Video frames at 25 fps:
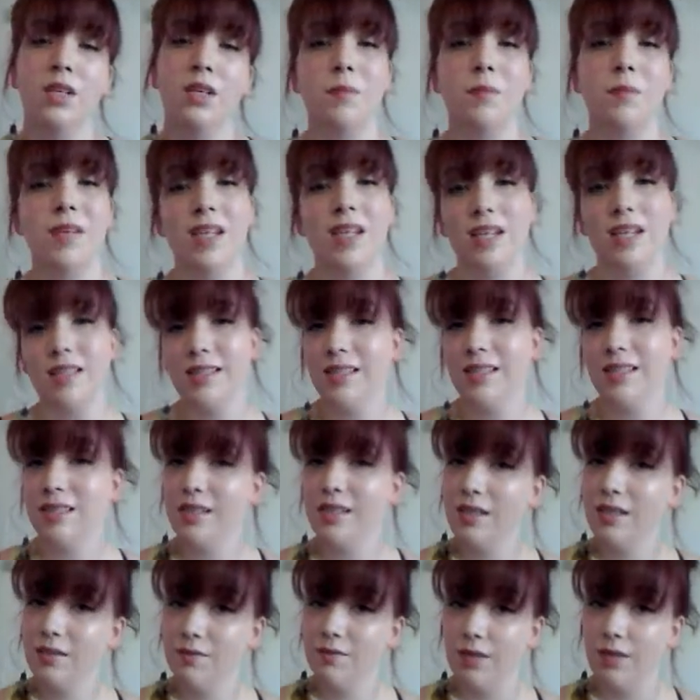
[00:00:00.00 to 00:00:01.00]
Because it's a
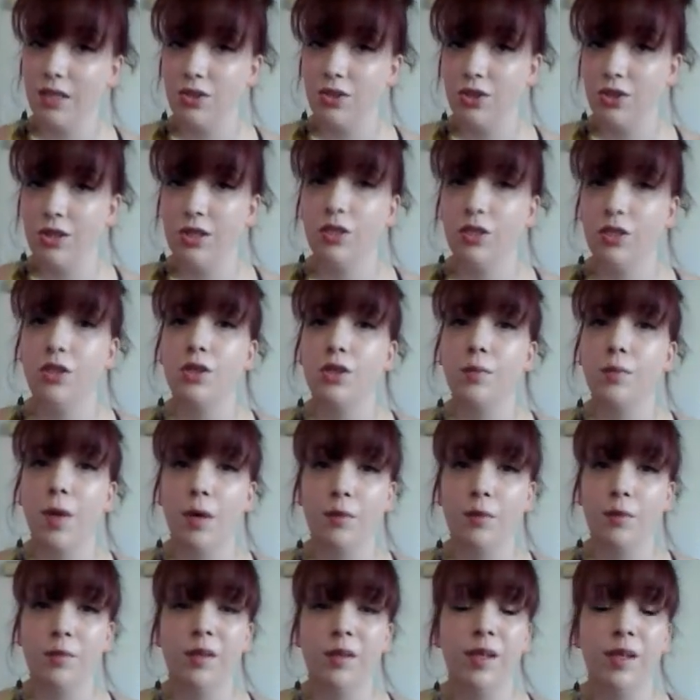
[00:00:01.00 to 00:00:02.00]
convention, you're
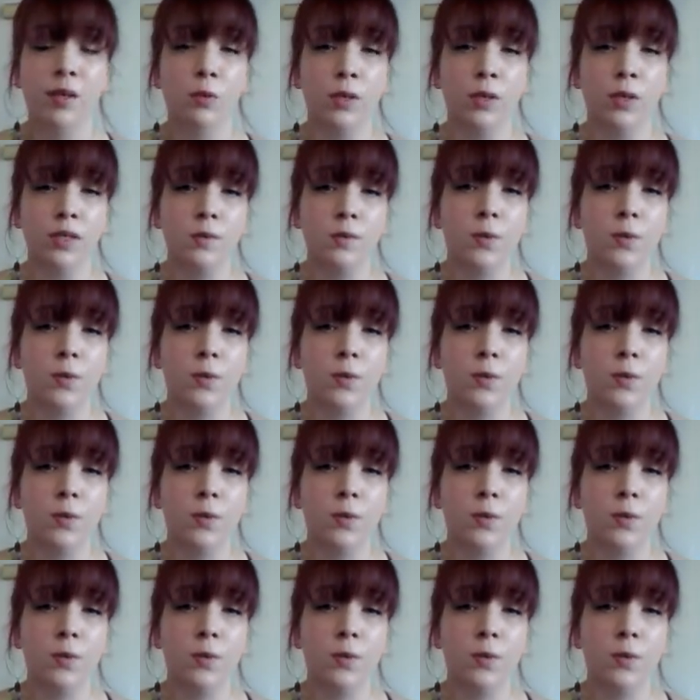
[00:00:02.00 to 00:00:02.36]
probably going